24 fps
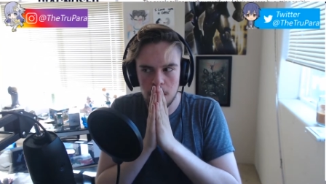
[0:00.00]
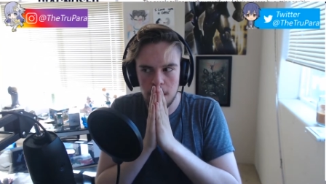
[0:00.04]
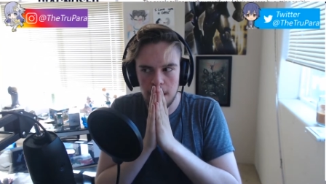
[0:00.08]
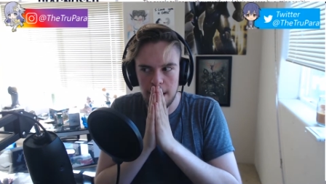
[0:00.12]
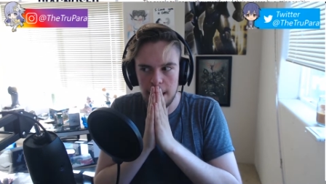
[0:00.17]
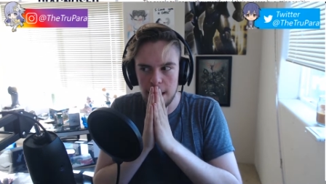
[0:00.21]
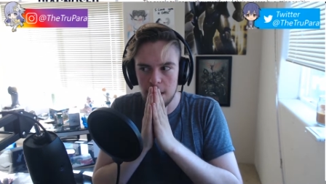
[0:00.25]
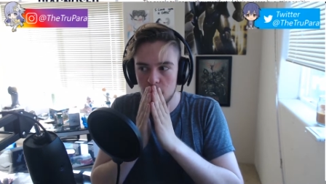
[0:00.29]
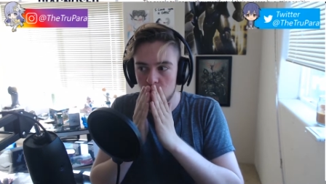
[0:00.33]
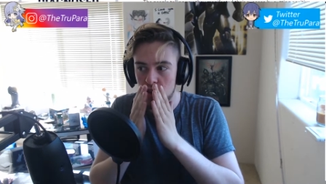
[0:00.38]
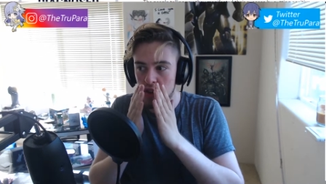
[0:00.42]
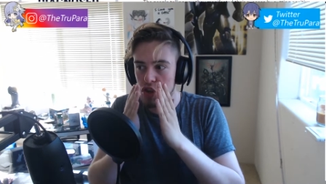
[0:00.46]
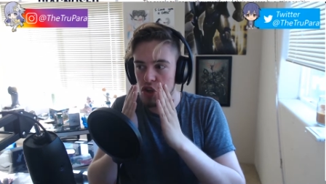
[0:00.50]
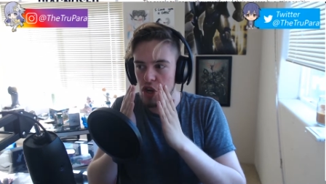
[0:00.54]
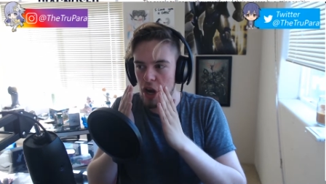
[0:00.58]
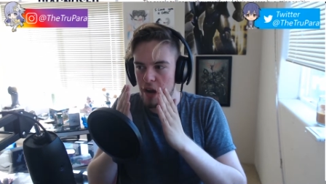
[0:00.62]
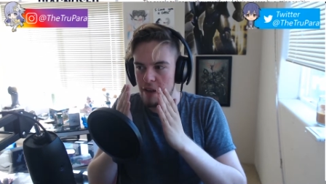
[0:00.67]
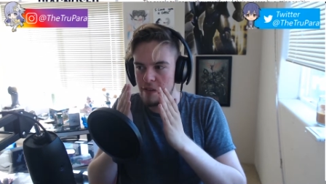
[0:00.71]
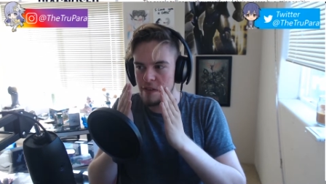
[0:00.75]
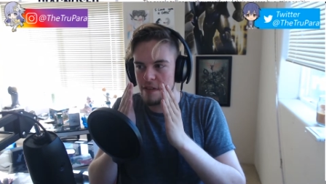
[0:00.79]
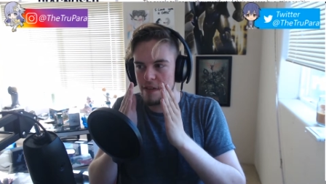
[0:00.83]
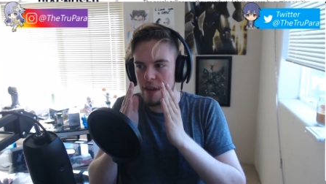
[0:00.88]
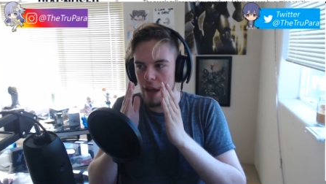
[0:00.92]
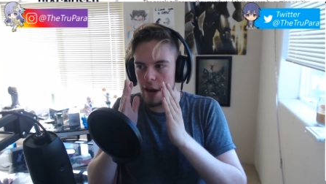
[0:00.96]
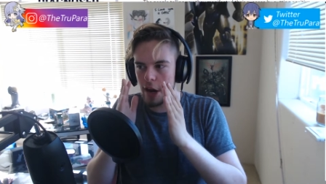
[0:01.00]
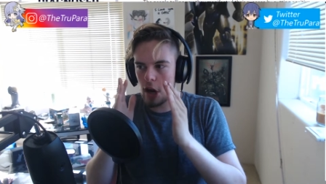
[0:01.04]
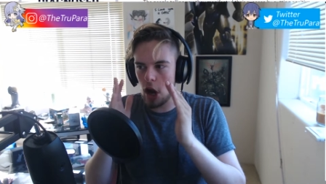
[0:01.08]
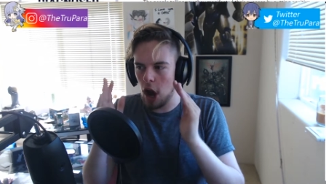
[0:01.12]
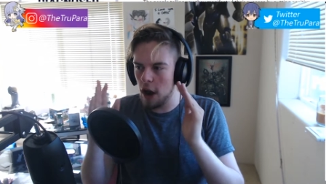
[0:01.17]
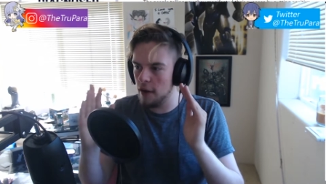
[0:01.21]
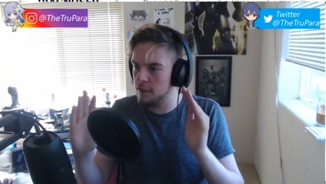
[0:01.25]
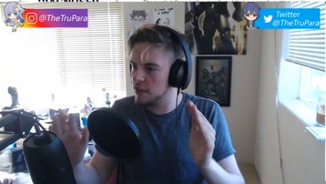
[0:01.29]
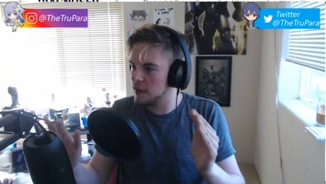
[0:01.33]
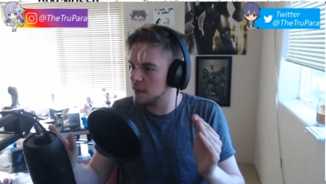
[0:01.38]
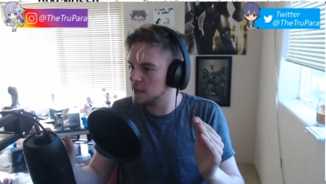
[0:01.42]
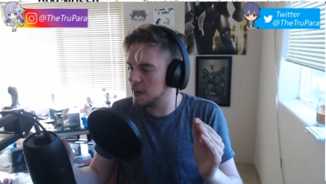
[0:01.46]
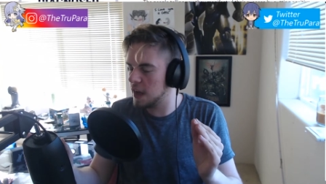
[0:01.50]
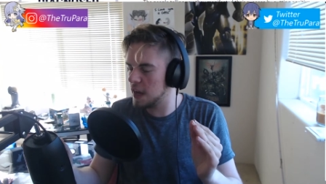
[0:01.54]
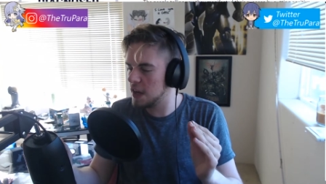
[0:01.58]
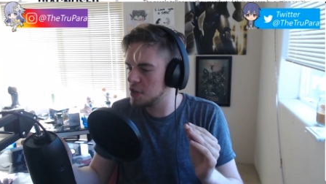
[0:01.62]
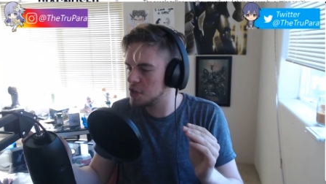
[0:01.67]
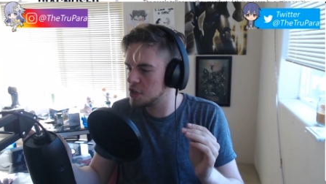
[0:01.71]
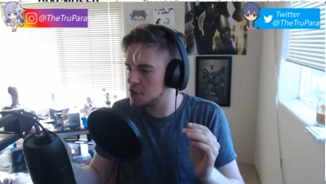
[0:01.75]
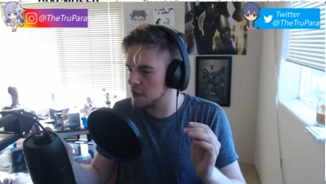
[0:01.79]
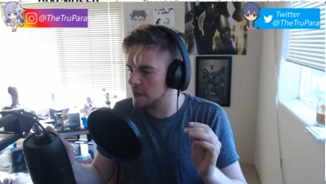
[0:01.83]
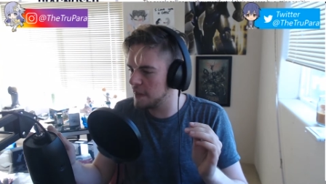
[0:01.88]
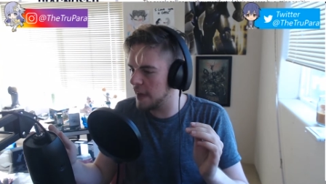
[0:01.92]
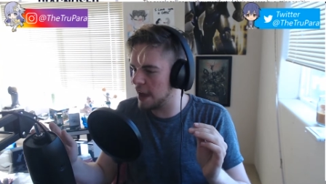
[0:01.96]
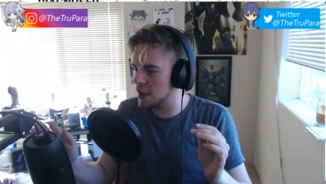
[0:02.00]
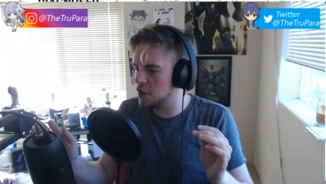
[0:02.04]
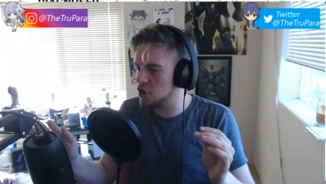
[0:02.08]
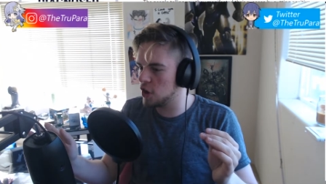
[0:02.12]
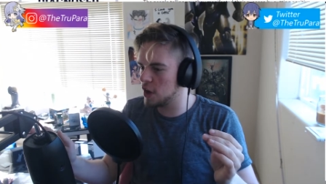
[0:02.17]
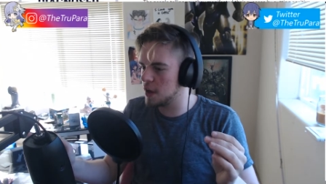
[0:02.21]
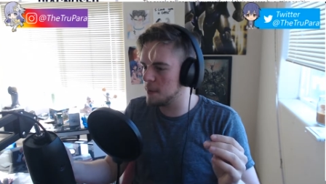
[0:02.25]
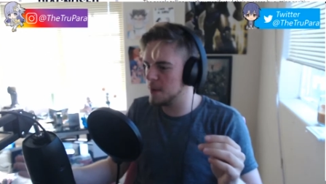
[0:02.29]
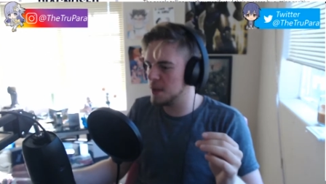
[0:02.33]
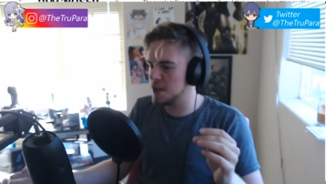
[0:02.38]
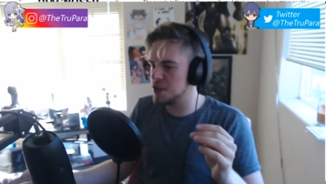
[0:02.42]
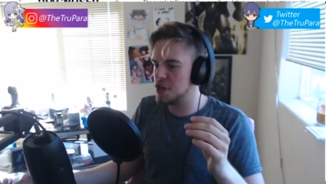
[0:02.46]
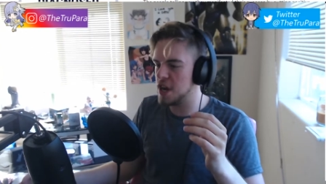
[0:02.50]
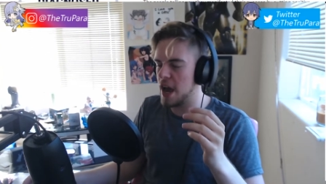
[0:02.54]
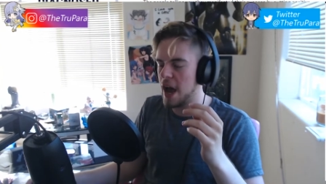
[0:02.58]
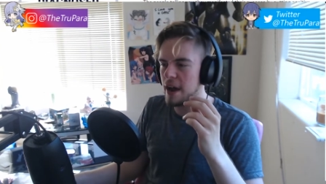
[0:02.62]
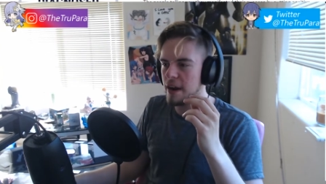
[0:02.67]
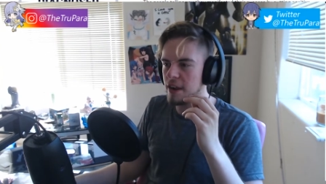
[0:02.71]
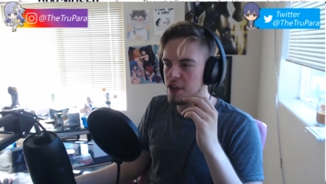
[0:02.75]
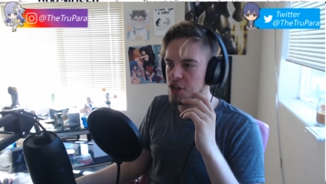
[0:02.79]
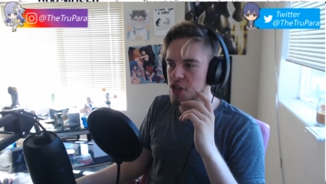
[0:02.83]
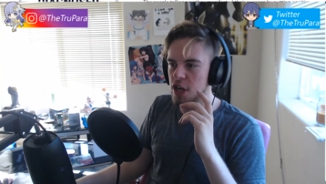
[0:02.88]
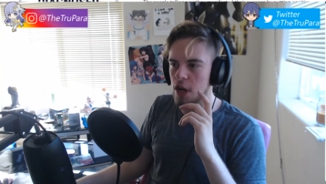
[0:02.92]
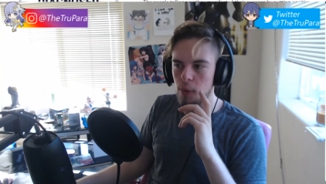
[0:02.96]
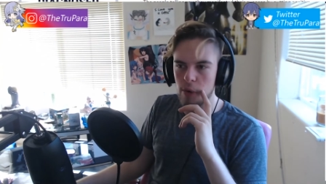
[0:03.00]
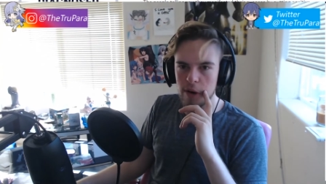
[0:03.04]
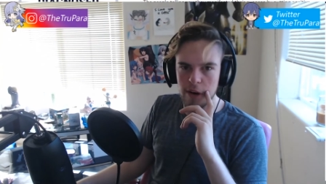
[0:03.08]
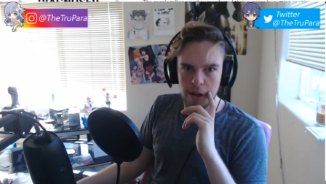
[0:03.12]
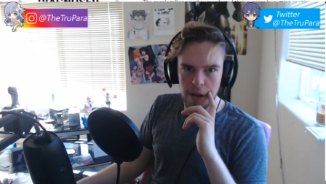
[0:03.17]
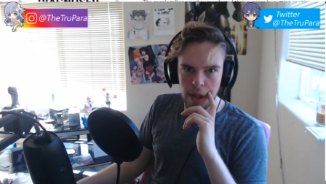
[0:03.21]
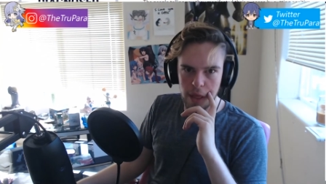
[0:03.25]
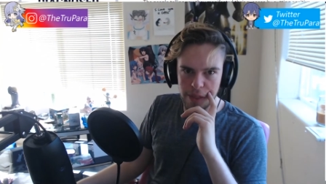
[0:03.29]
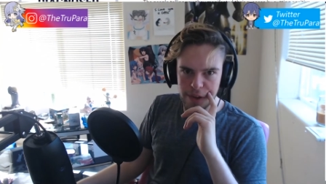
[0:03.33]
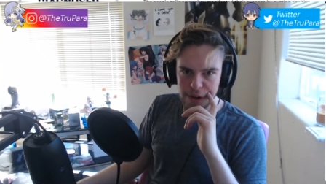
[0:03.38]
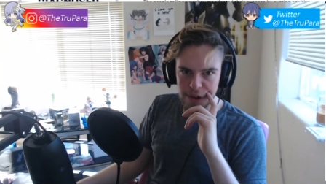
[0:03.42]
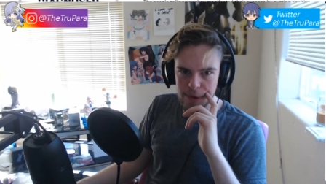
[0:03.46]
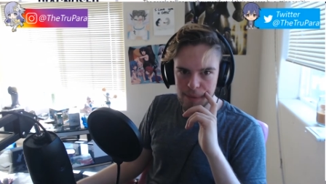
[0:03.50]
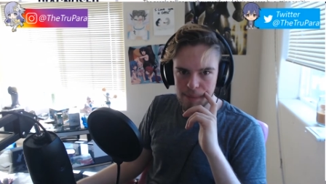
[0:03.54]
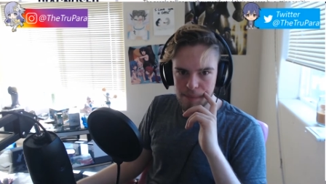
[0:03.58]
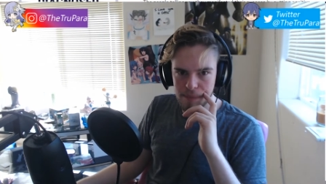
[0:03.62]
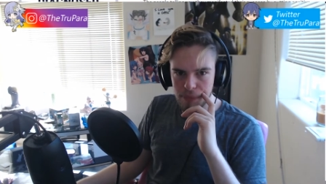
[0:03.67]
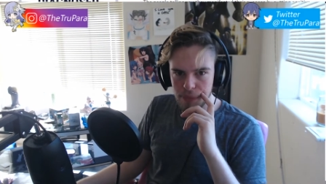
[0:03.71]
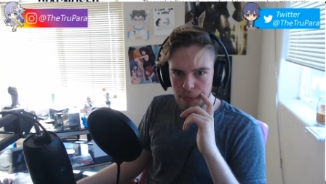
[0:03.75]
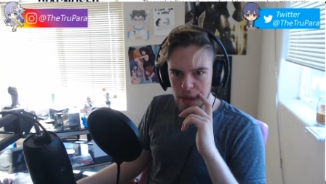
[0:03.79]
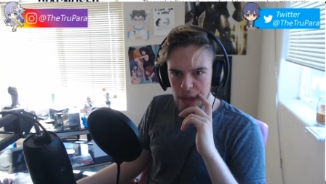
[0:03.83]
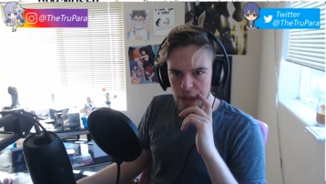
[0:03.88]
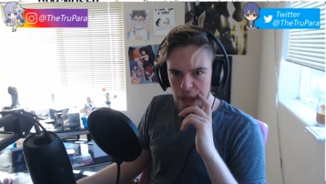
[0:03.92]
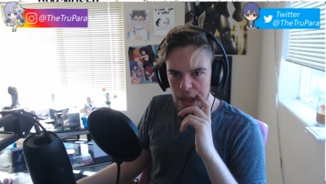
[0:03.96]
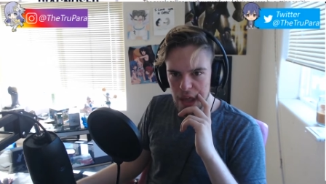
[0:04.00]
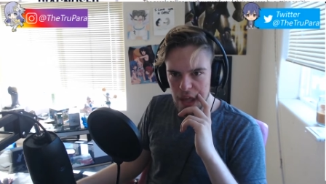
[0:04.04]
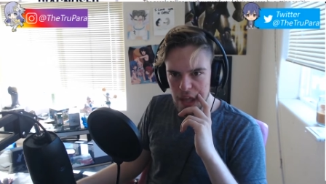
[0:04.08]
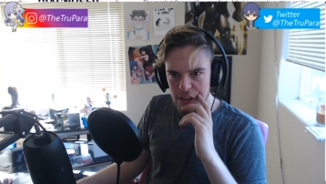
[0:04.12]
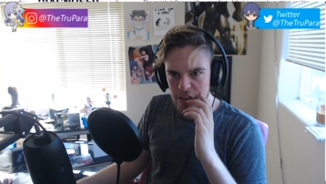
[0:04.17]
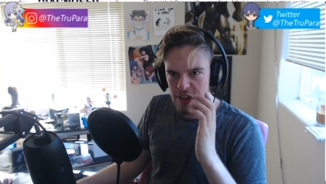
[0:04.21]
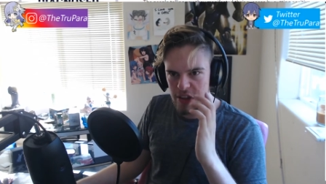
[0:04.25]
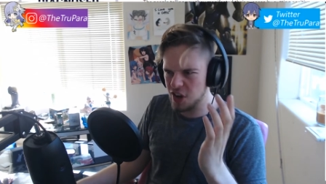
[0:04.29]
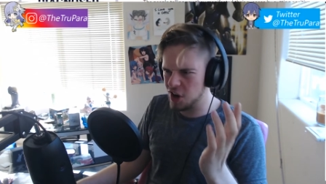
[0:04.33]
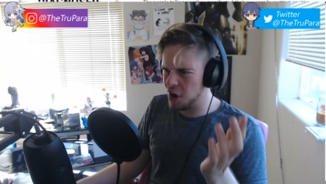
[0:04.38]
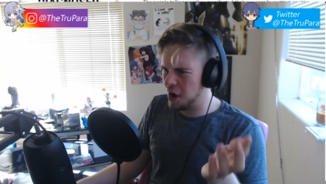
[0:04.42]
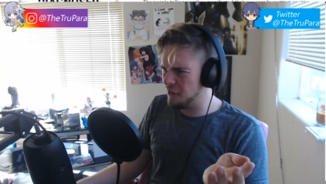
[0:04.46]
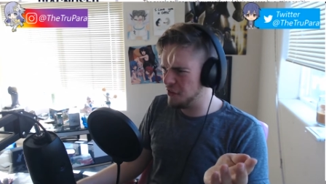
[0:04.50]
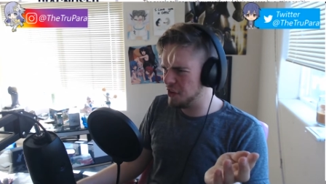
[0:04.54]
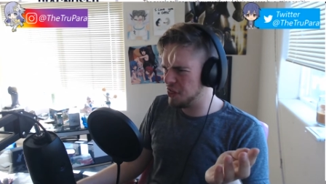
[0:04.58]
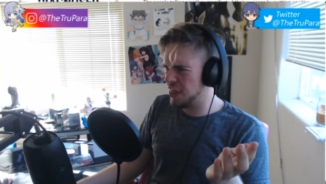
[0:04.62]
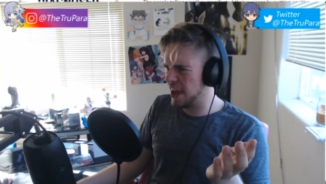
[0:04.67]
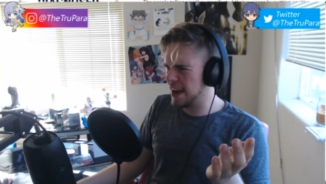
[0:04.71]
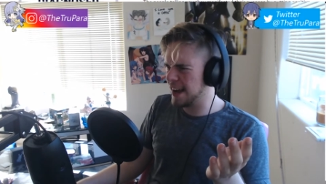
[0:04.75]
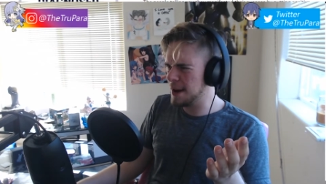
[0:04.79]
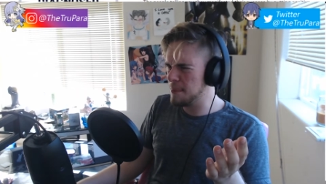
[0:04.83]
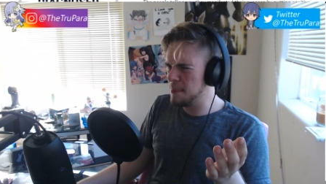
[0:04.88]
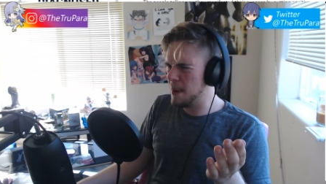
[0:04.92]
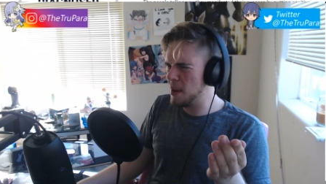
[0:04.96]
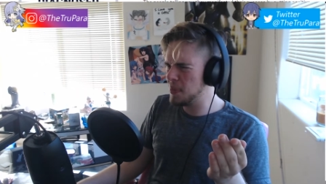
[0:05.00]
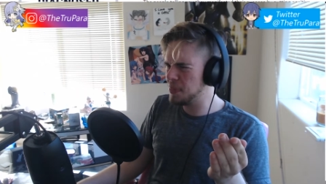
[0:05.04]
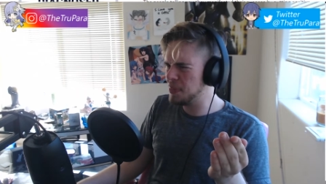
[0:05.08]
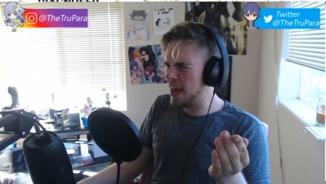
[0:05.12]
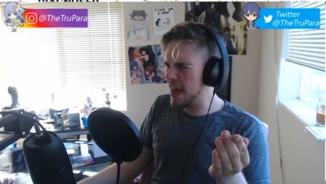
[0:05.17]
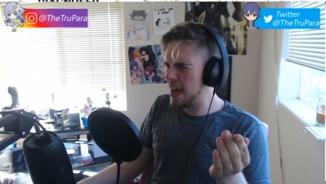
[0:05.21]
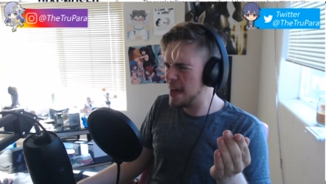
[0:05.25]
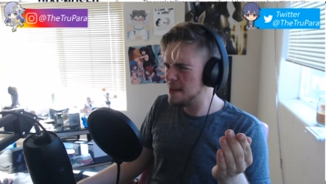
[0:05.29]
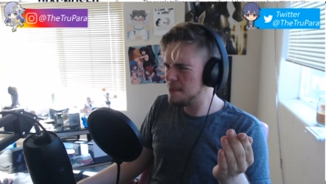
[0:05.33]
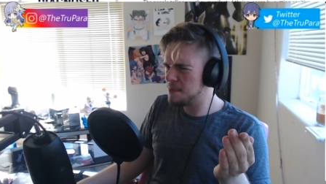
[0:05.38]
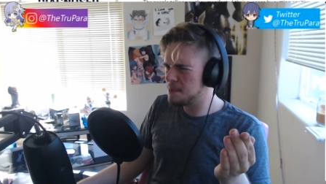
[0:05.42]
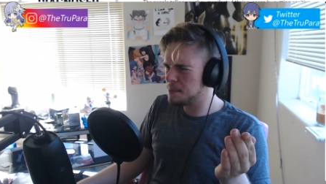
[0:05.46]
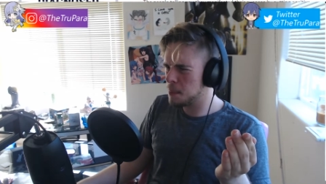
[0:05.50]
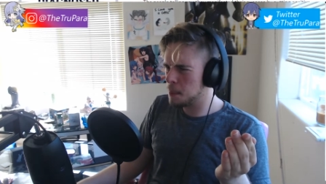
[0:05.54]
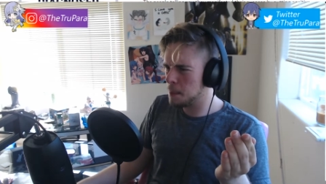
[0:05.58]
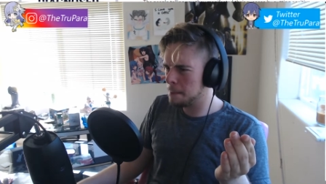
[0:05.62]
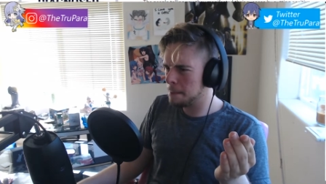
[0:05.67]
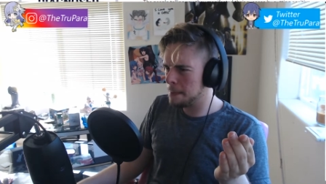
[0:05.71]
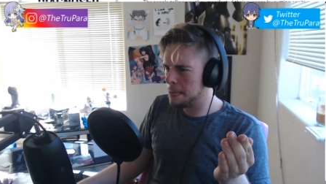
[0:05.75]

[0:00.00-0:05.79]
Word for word: is just a conversation that you could be challenging one another? Did you ever think about that?